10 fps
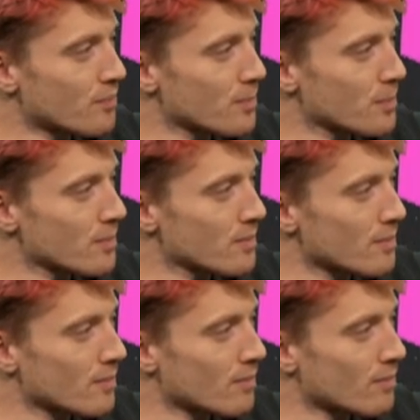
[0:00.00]

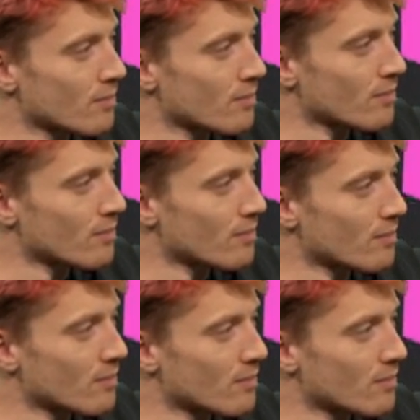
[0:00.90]

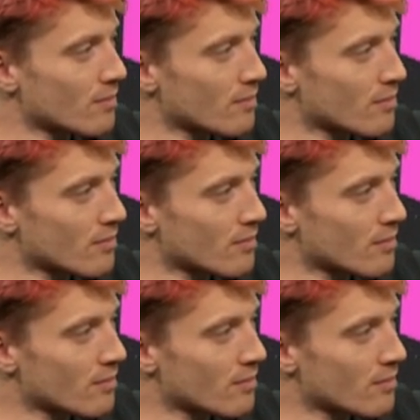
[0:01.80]
No words are spoken by the person on screen.